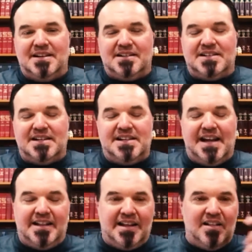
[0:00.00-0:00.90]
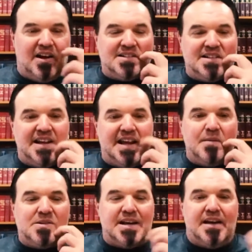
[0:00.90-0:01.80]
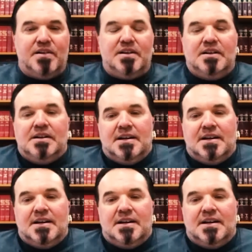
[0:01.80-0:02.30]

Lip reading: 68, they lost in Game 7.